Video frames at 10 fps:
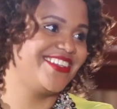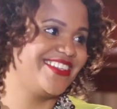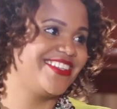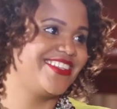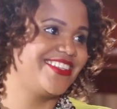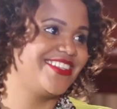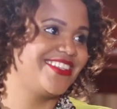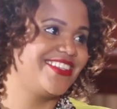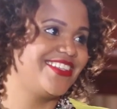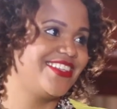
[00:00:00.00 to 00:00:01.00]
and then
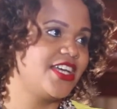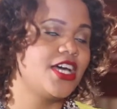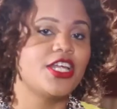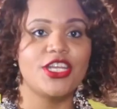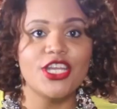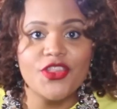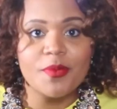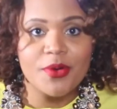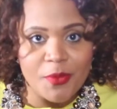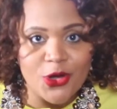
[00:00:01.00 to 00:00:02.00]
they wrote, you know, the
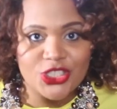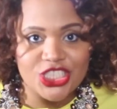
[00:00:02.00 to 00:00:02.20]
rhyme.